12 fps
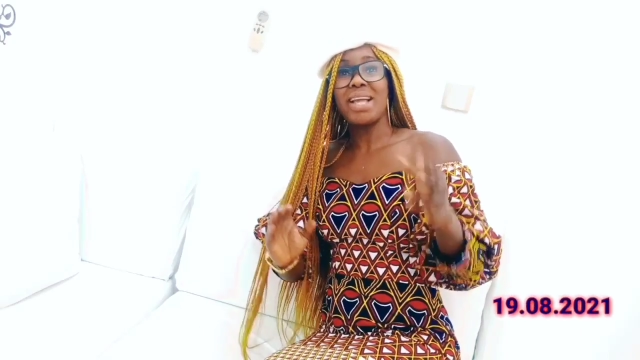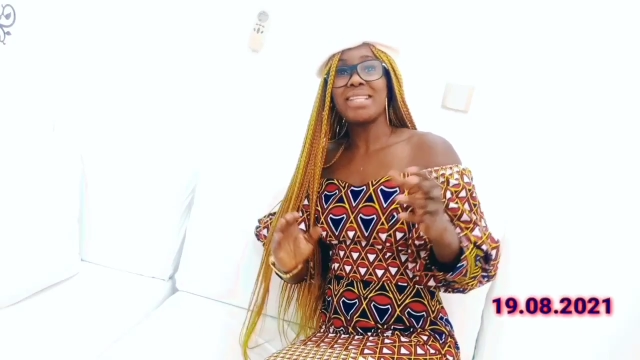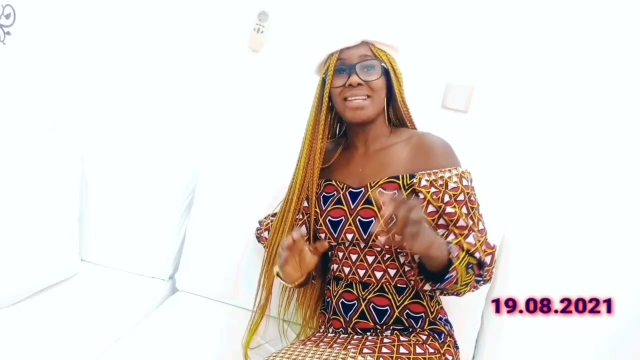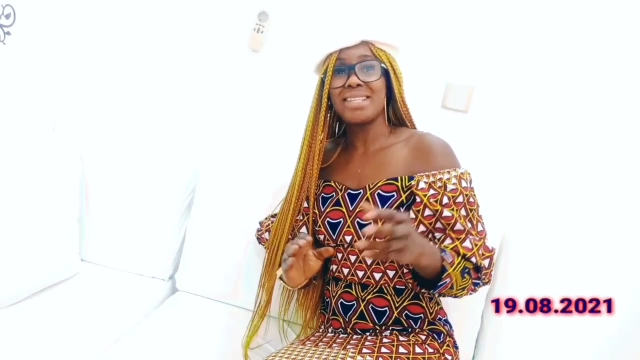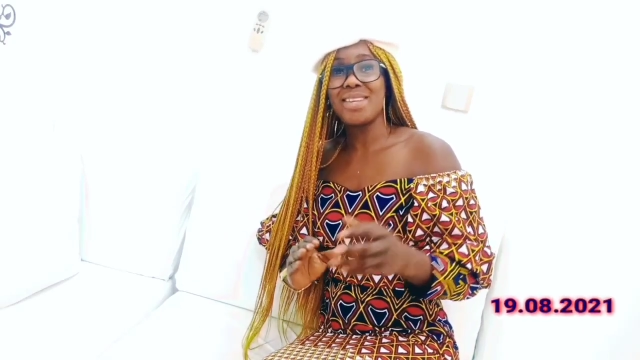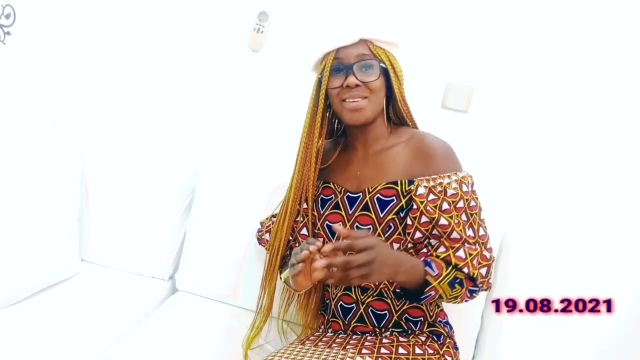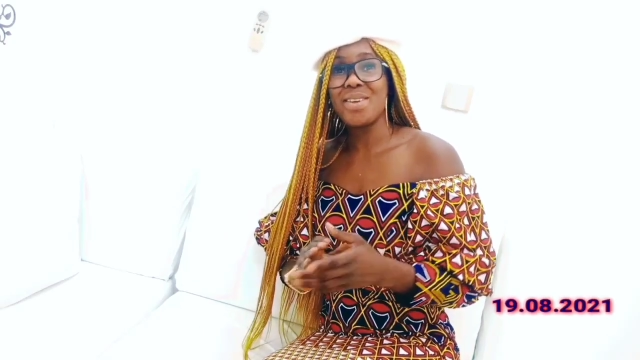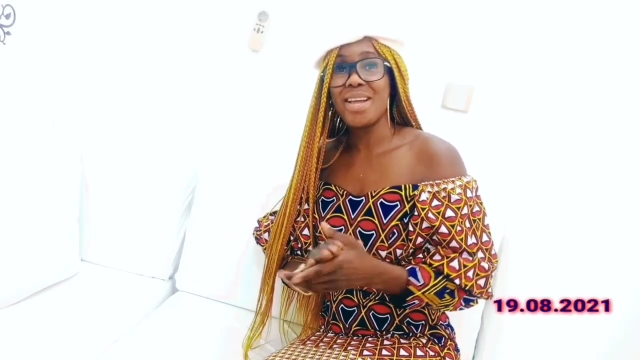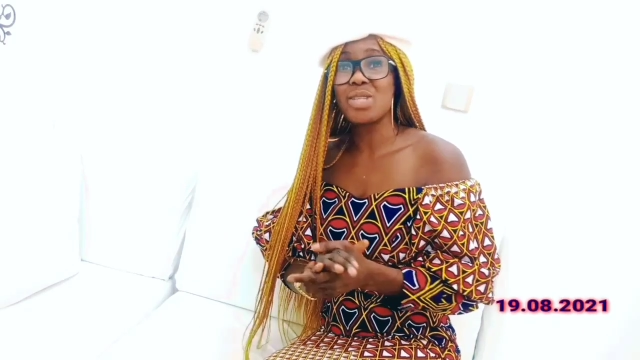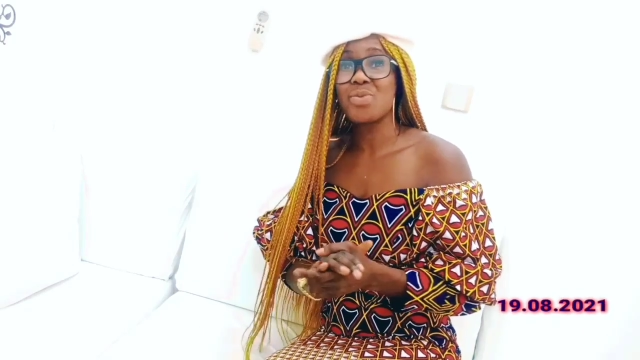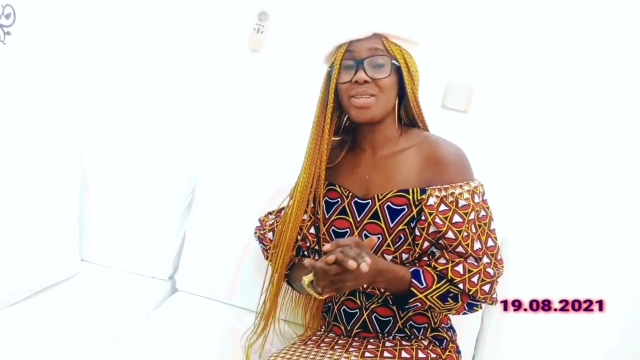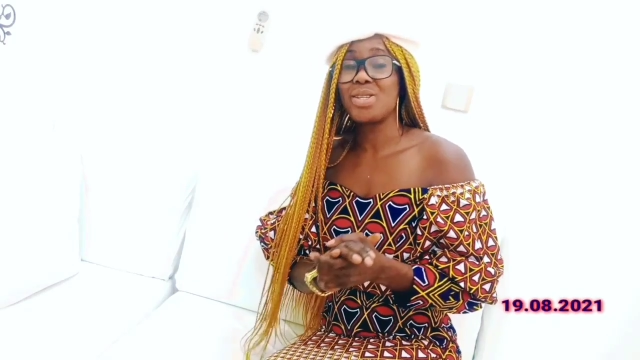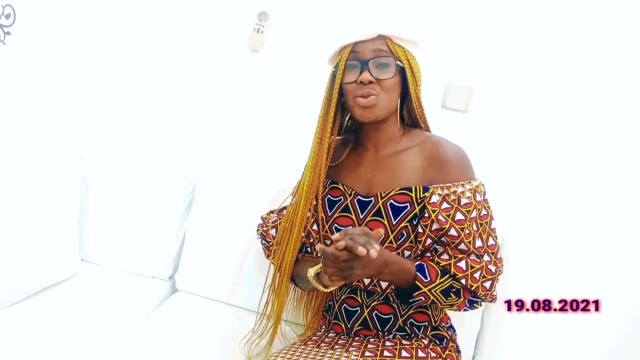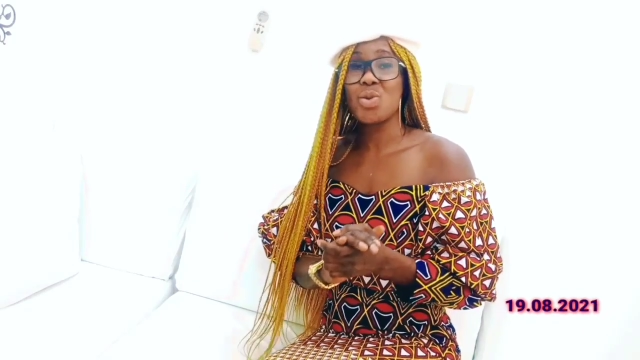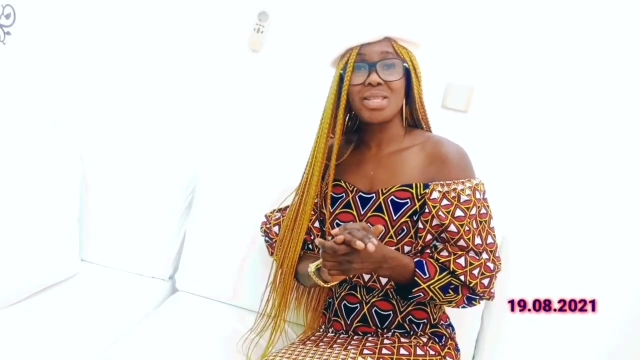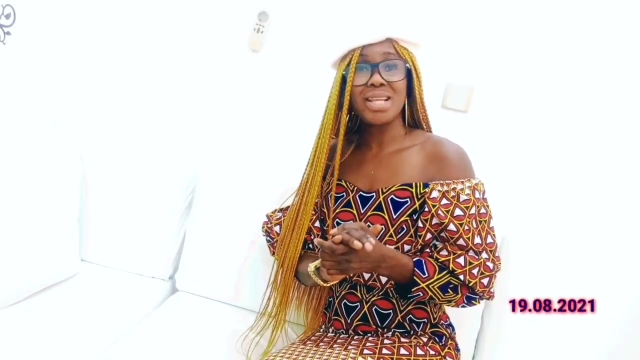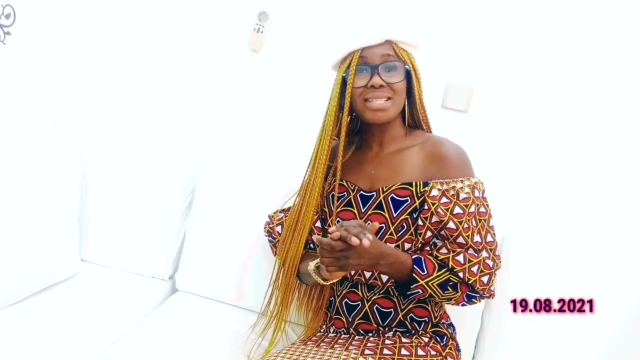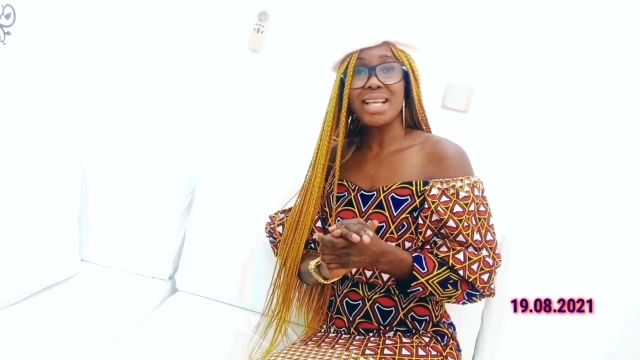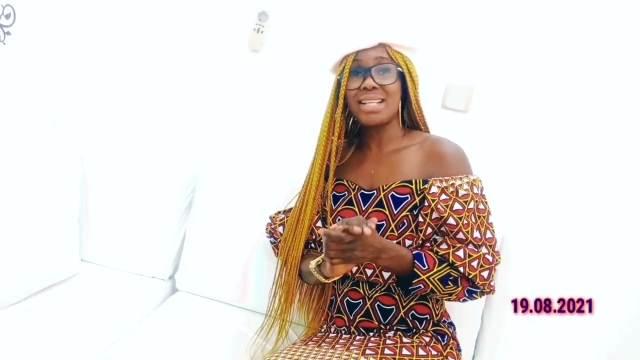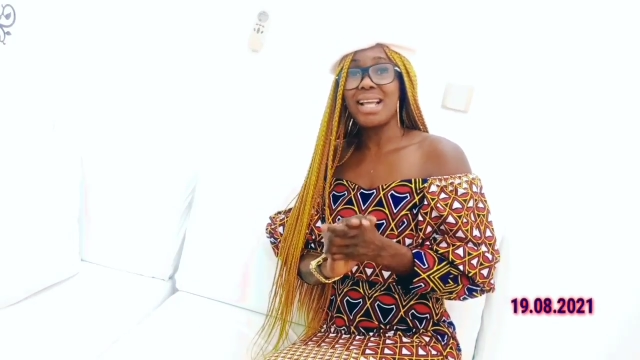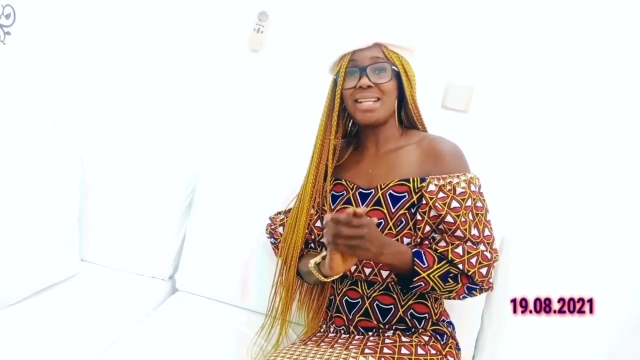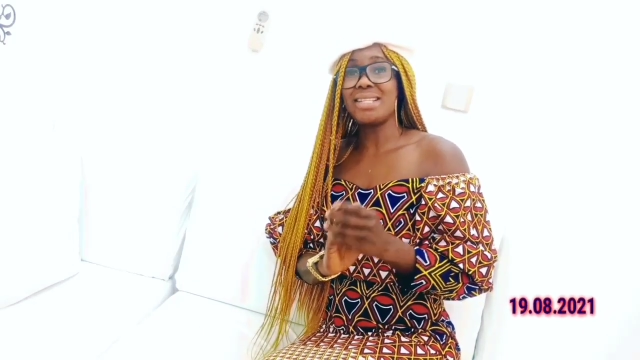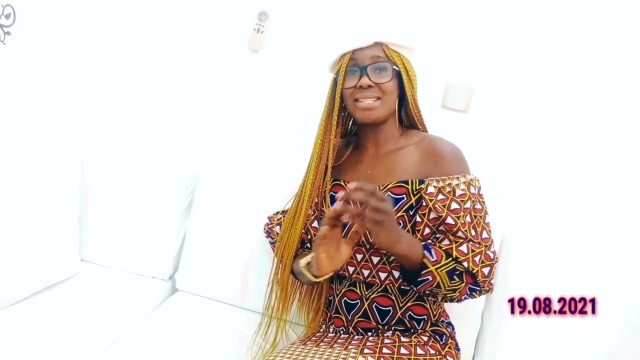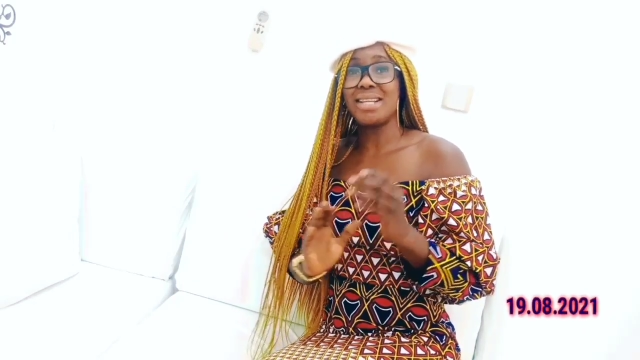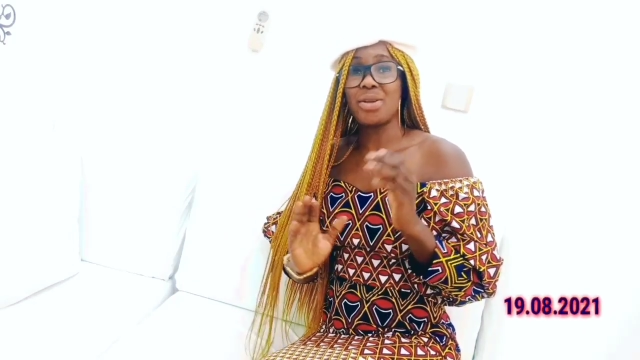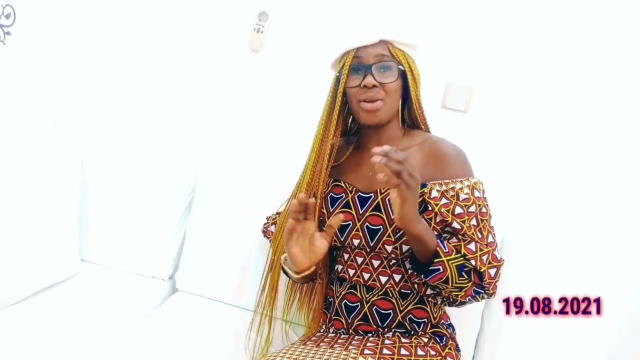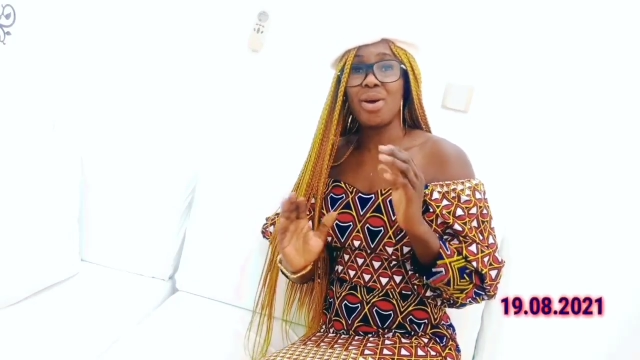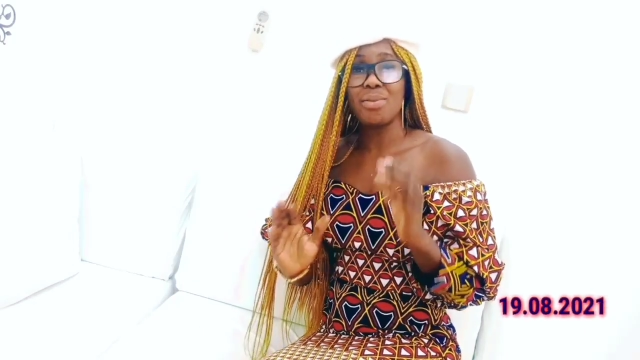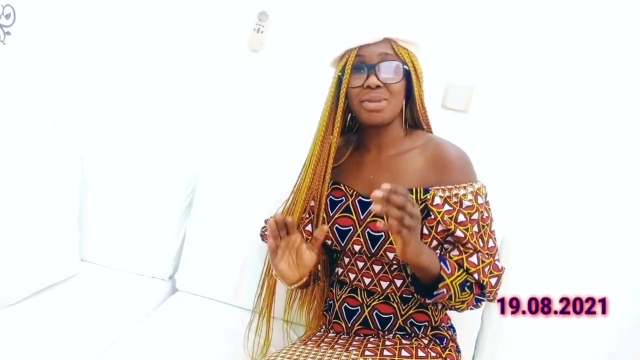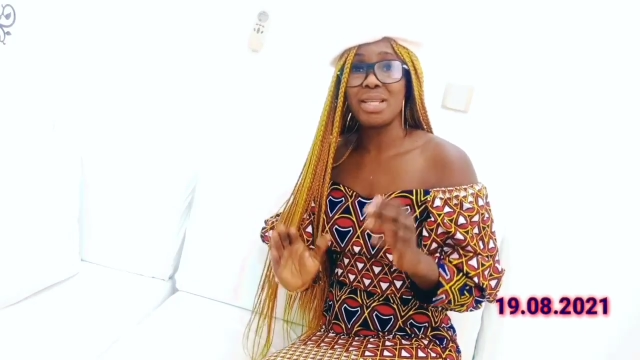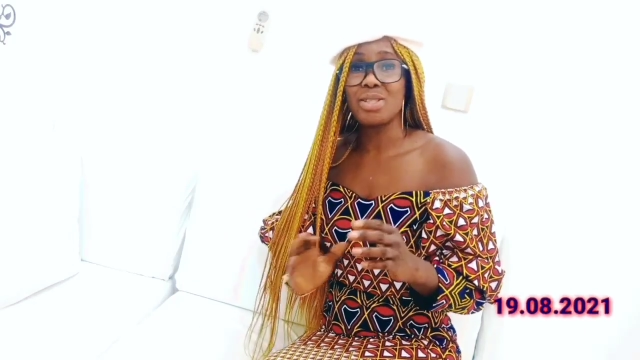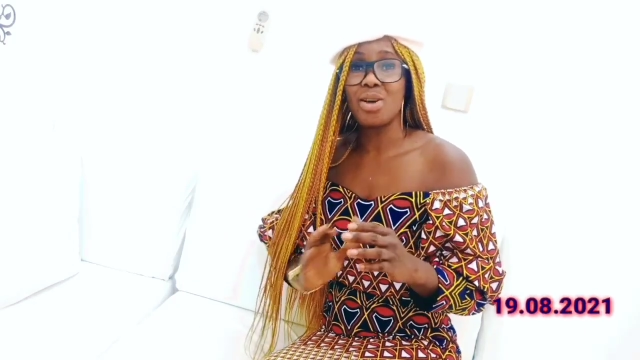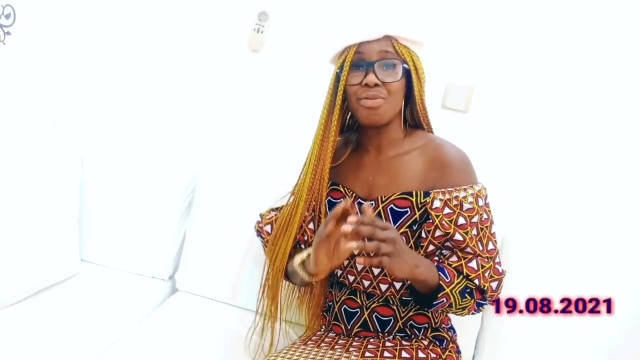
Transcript: entertain you guys with the sweetest analysis and updates